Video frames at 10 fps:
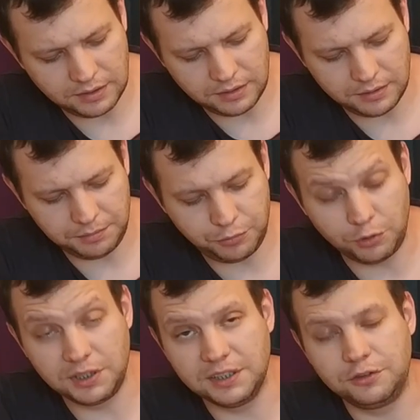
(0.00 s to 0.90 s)

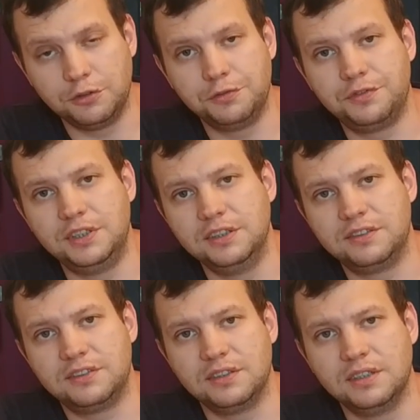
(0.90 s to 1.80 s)
length of this
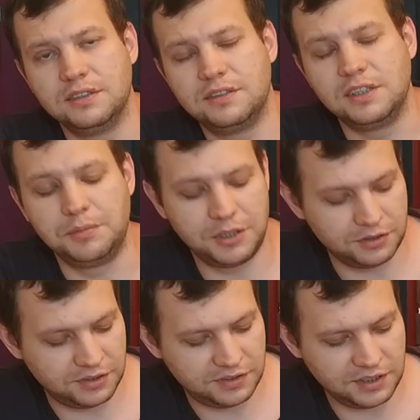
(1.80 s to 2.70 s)
stick, because the
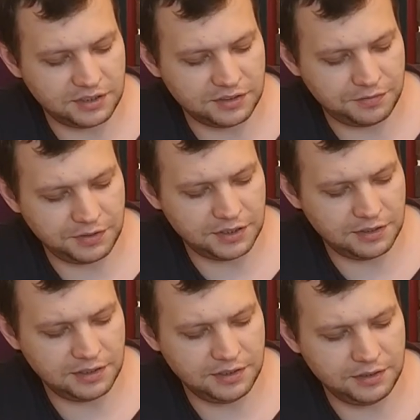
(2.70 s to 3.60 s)
stick is fairly,